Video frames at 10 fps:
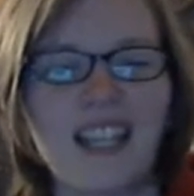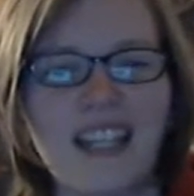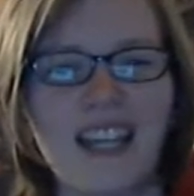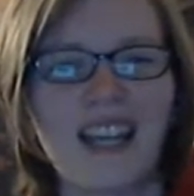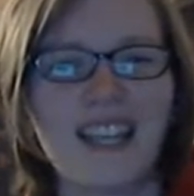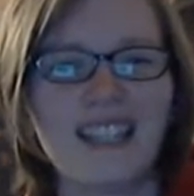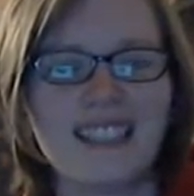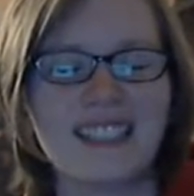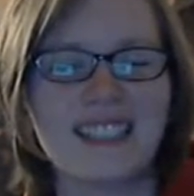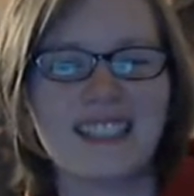Hey
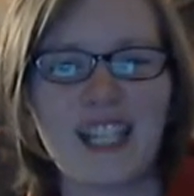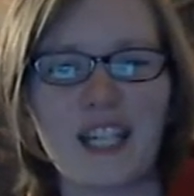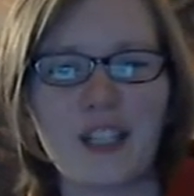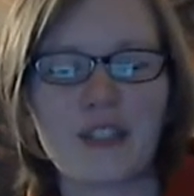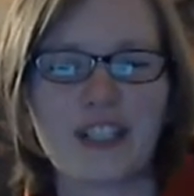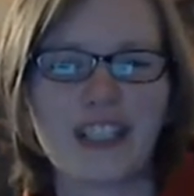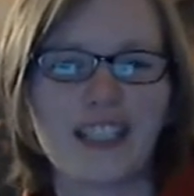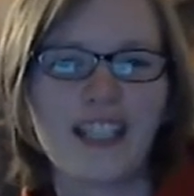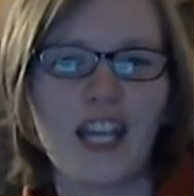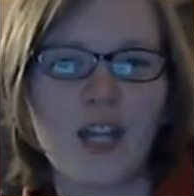guys, this is
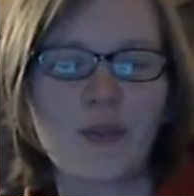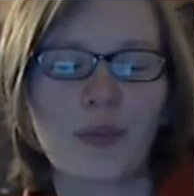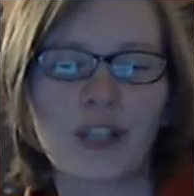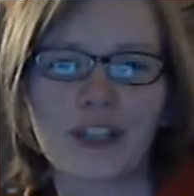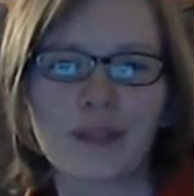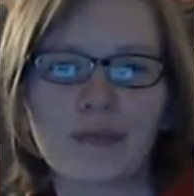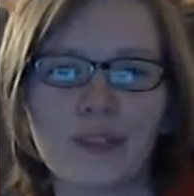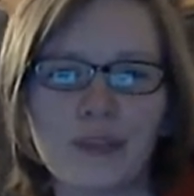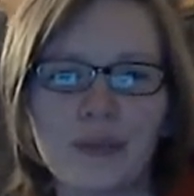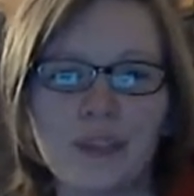Adrienne and welcome
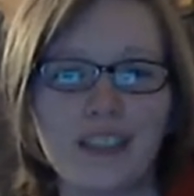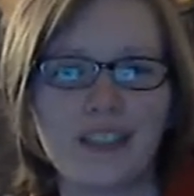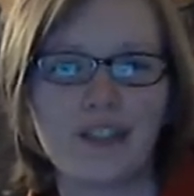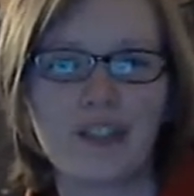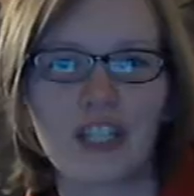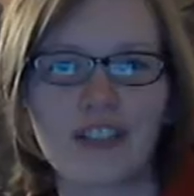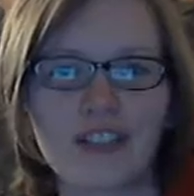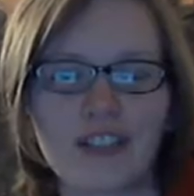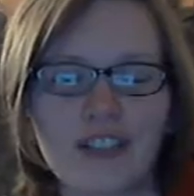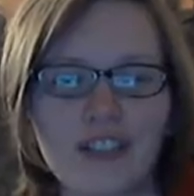to Geek
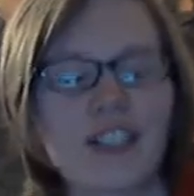Chasers.